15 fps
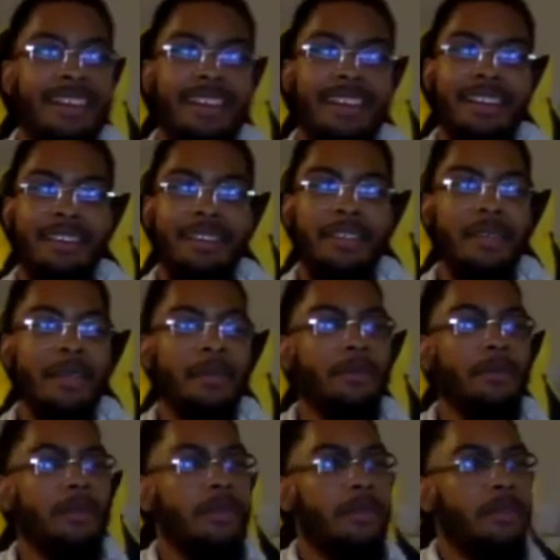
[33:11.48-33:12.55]
I think
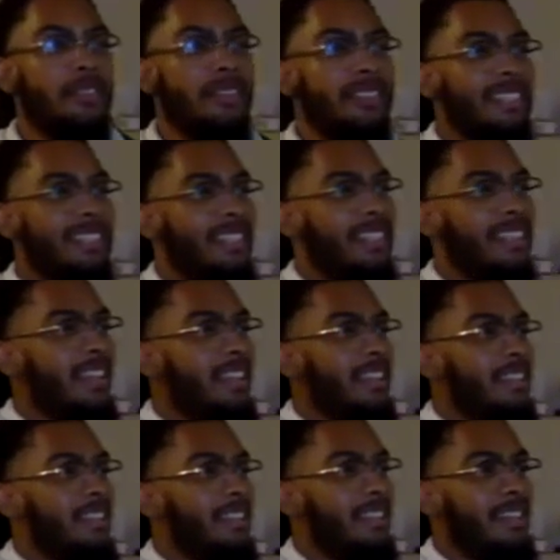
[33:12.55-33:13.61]
I'm gonna get
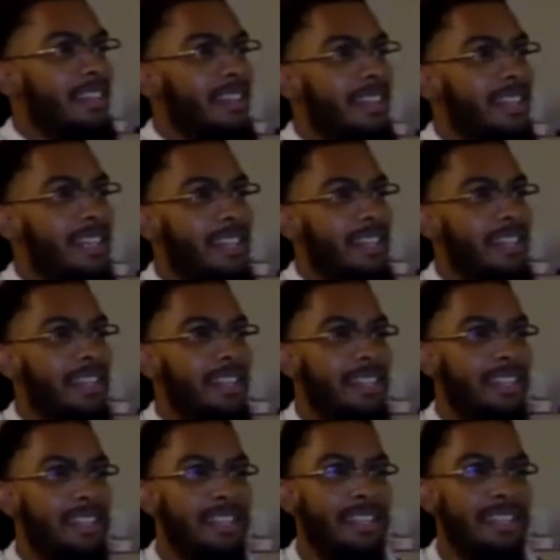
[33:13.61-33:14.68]

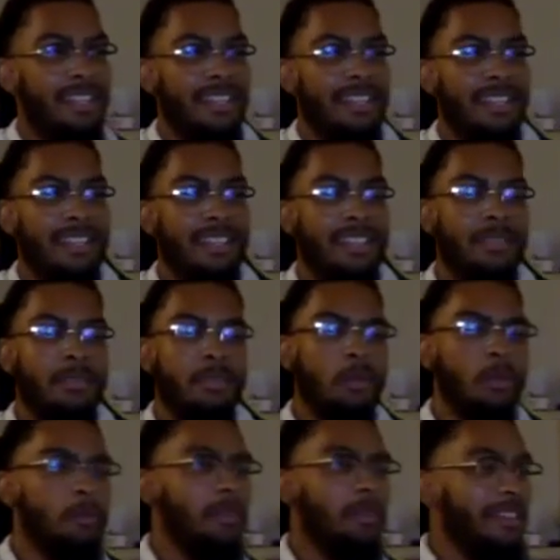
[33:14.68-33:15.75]
the
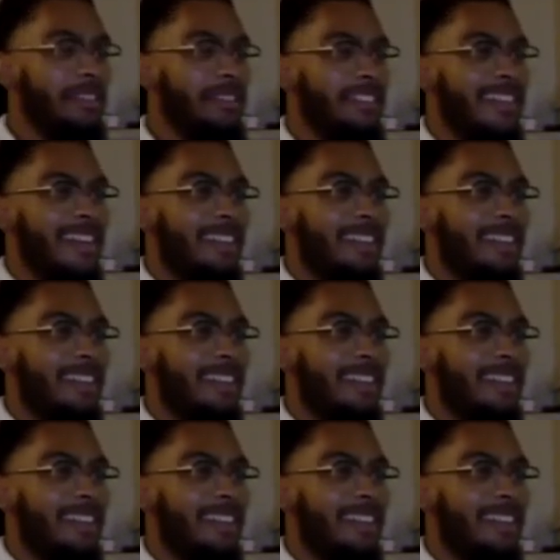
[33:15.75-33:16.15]
blue pill.